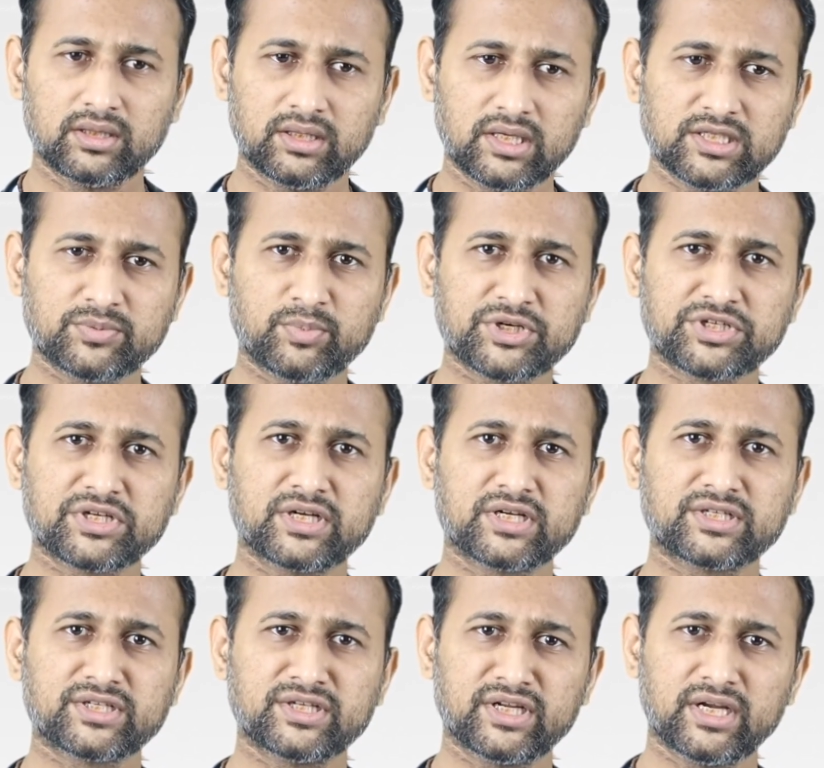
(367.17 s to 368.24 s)
These
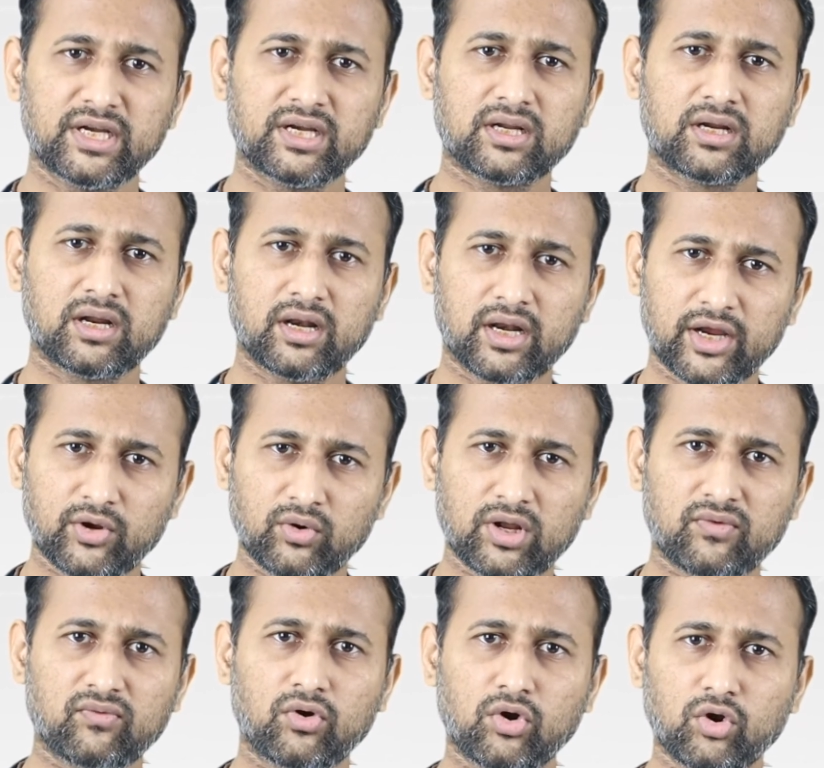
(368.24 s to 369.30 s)
patients need
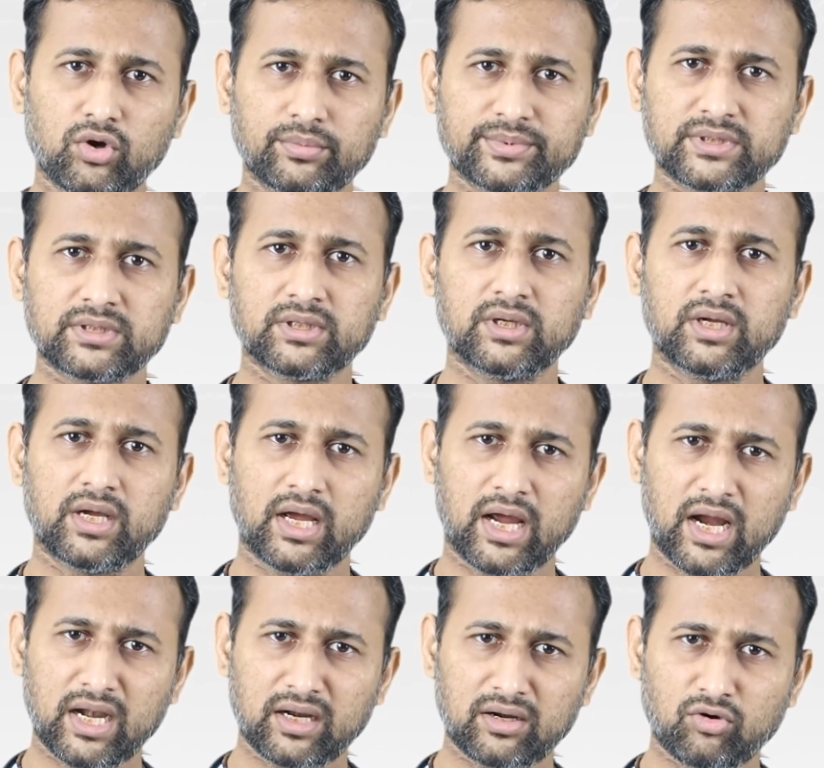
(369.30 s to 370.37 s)
regular follow-ups
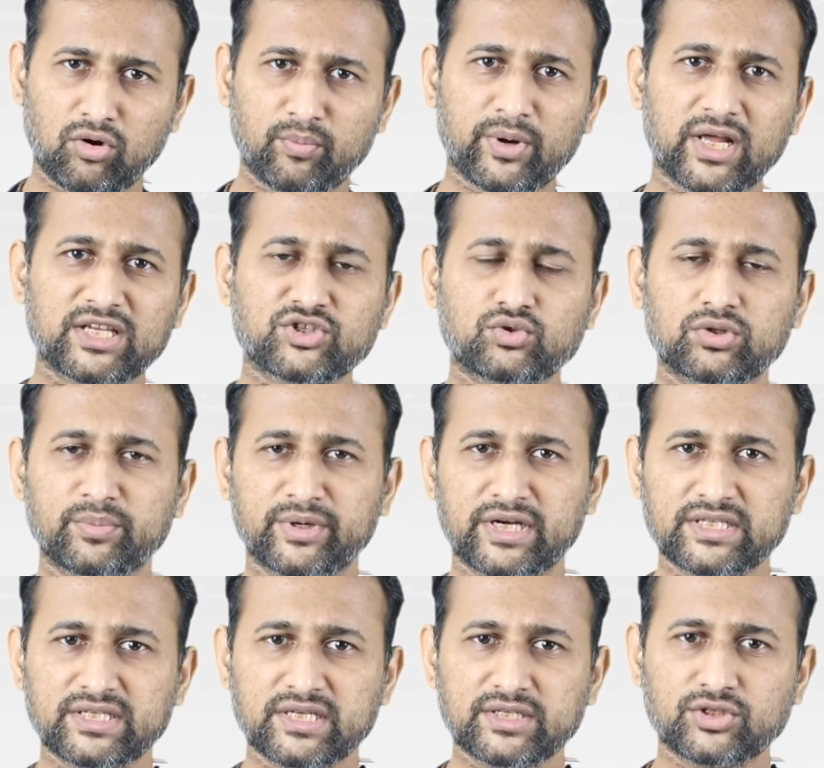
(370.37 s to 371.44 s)
and compliance to the
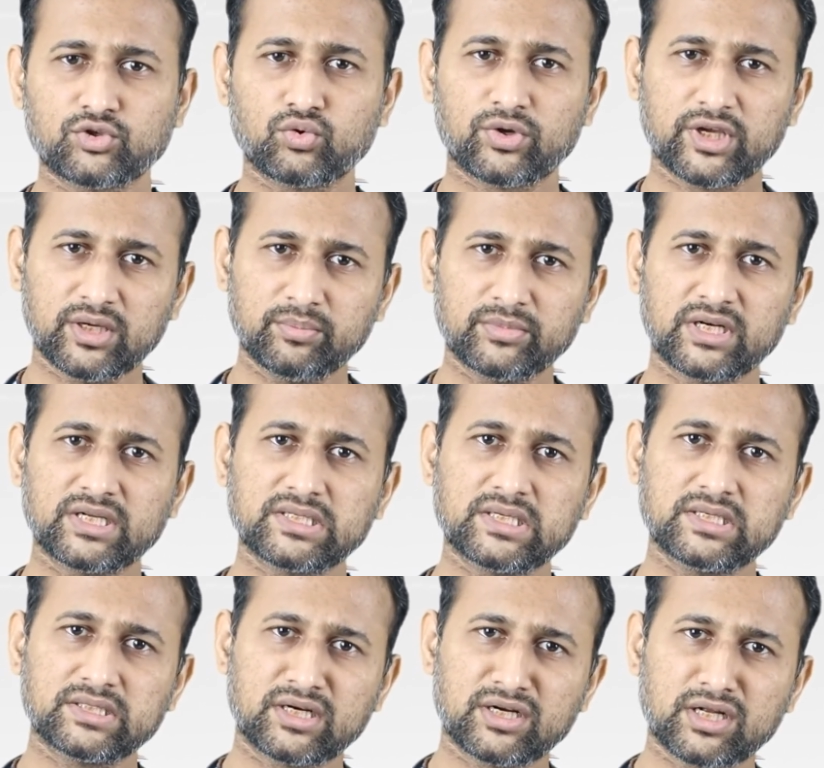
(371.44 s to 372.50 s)
medicines to keep the
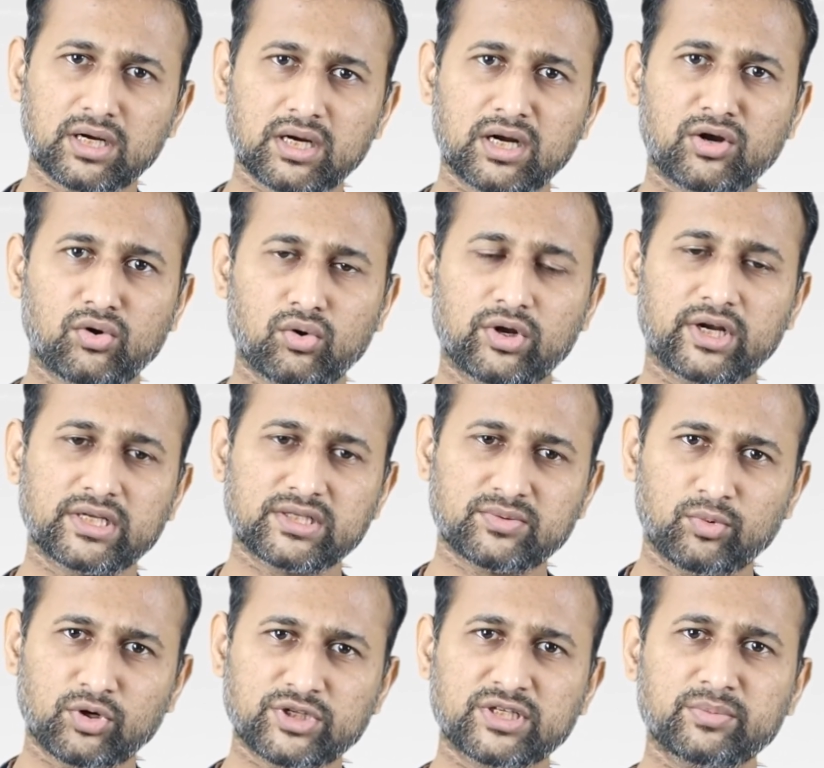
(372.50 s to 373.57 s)
disease under control. It is
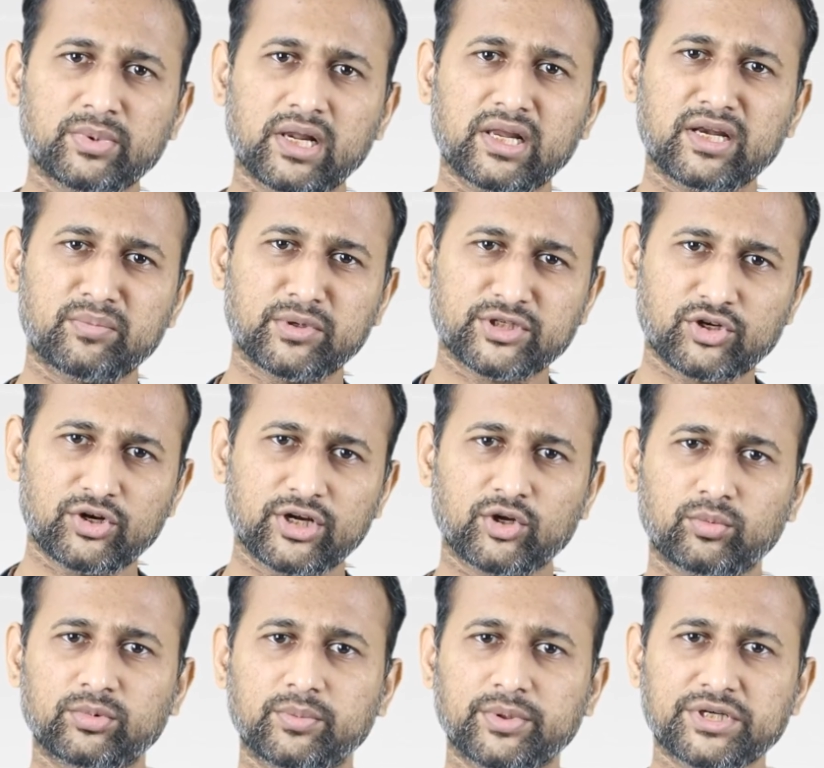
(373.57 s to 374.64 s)
possible in majority
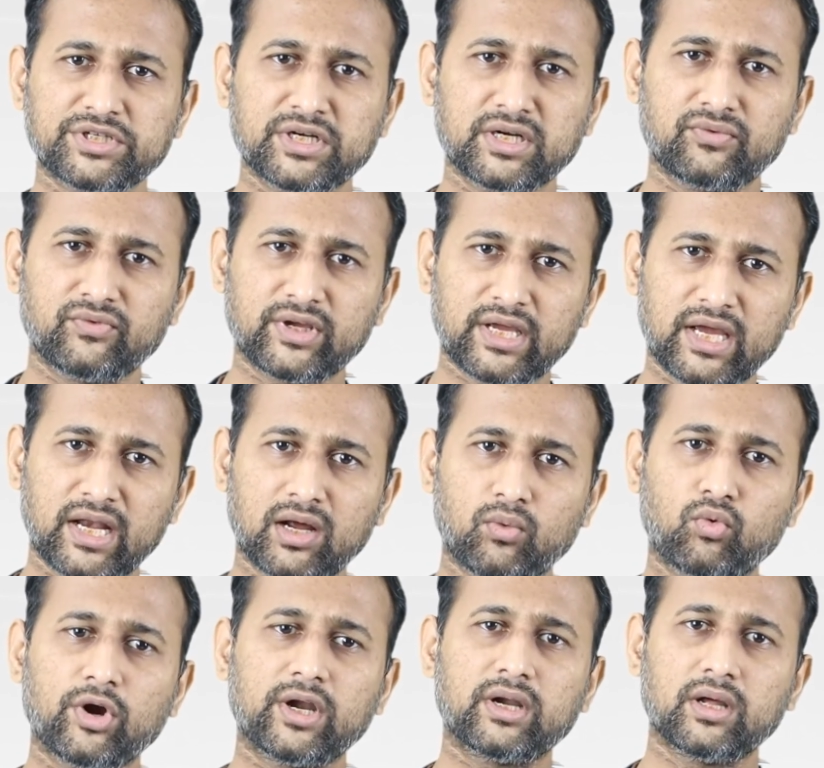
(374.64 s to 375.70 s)
of the patient we can
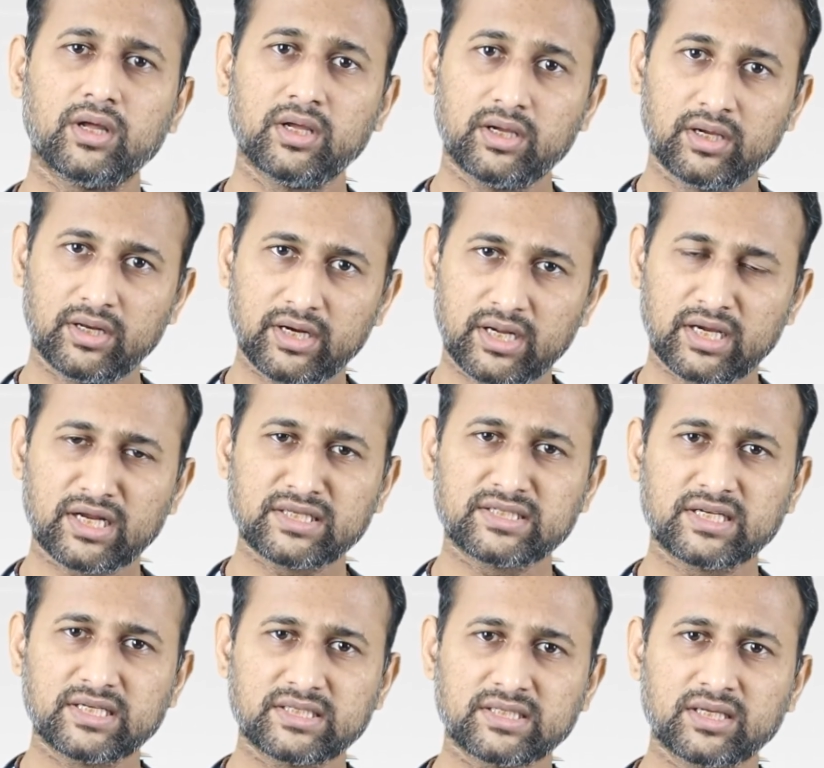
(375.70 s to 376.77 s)
avoid
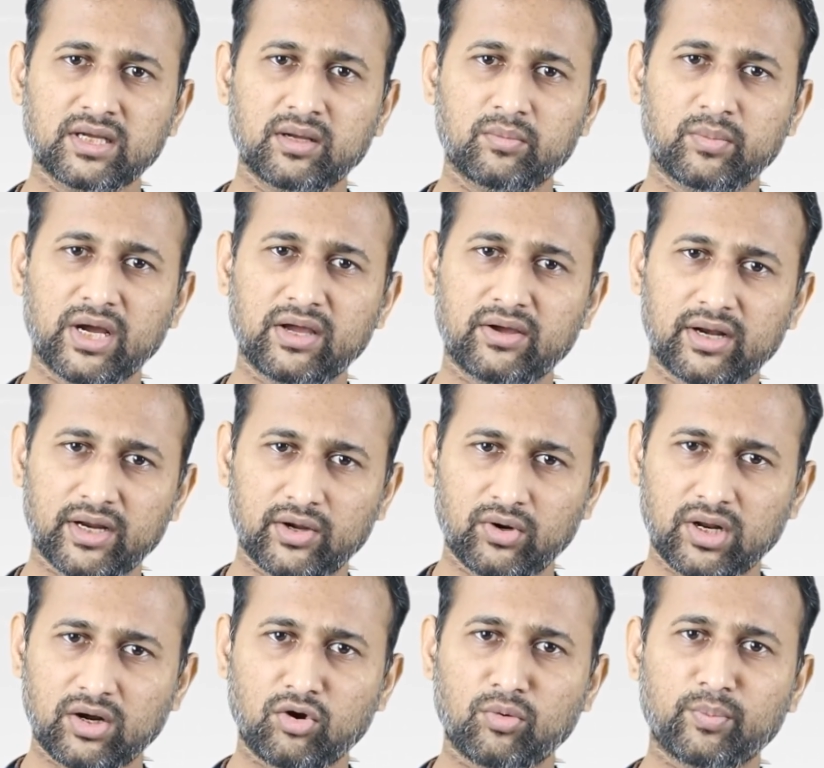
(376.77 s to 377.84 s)
recurrences by
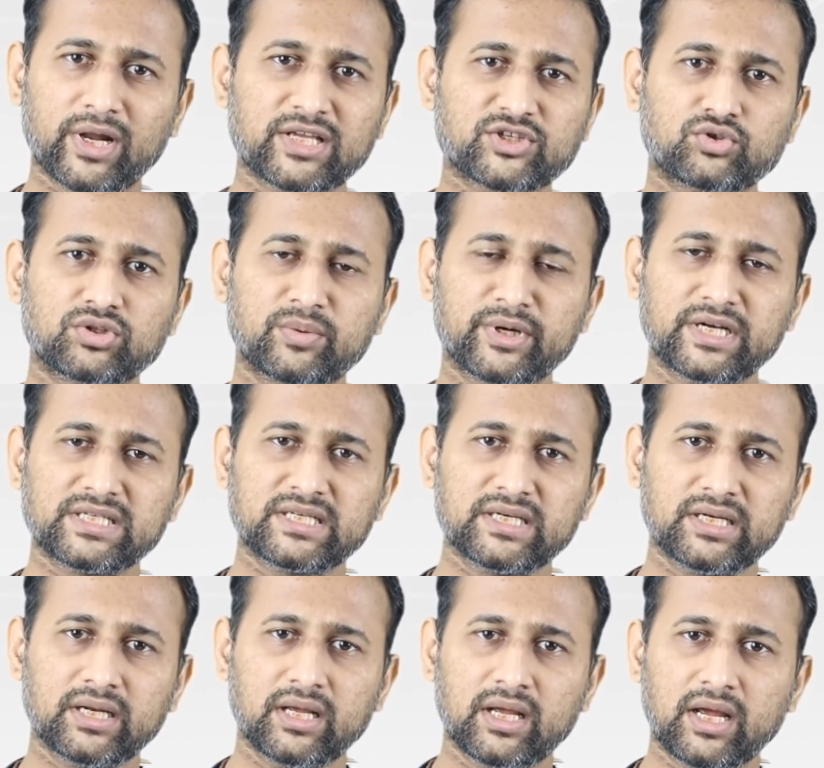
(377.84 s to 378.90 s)
regular compliance to the
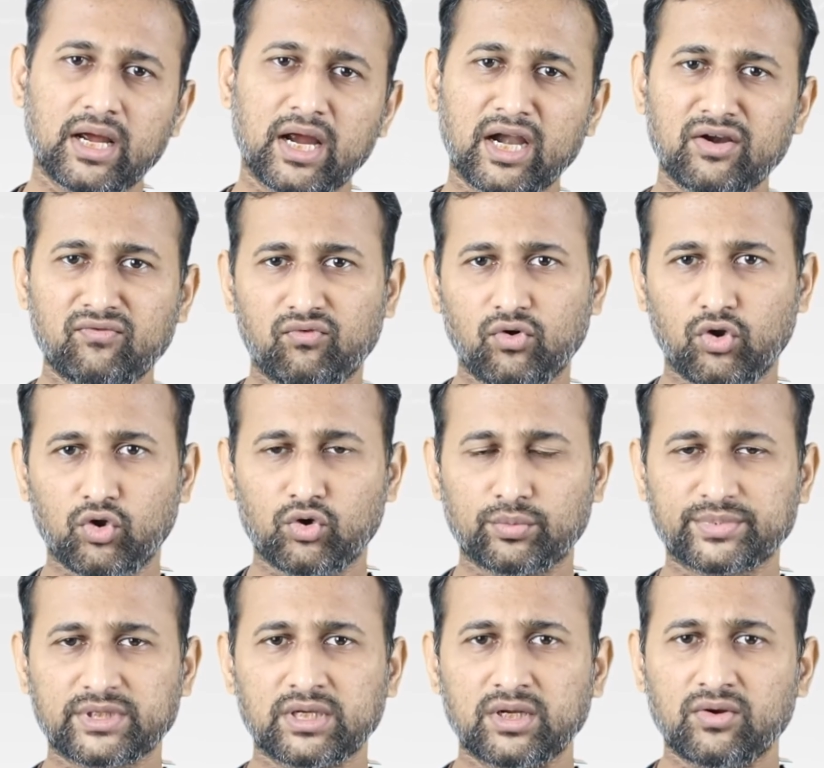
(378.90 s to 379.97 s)
medicine and
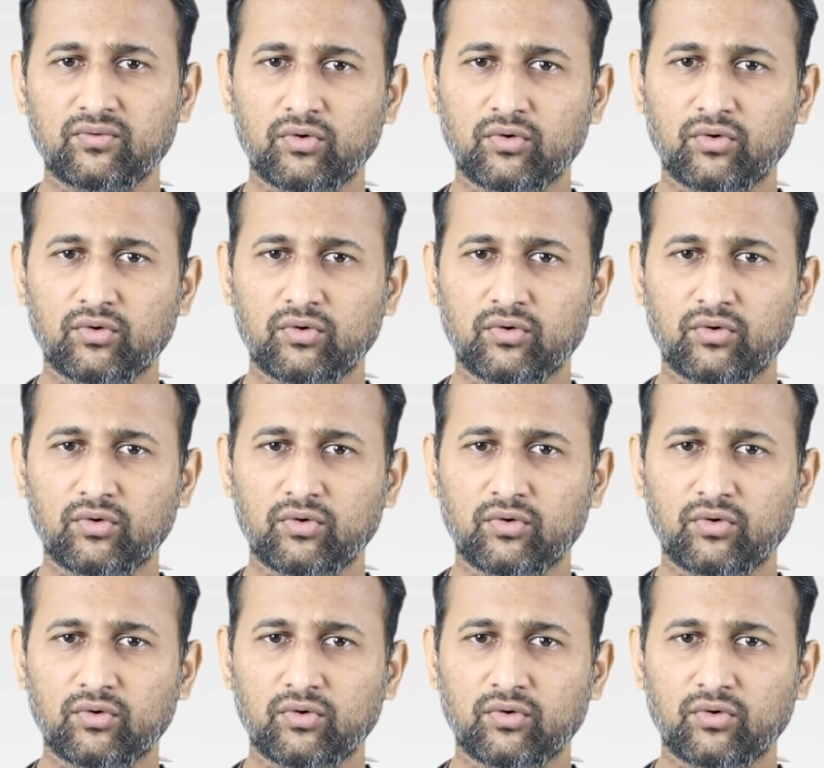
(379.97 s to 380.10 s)
follow-ups.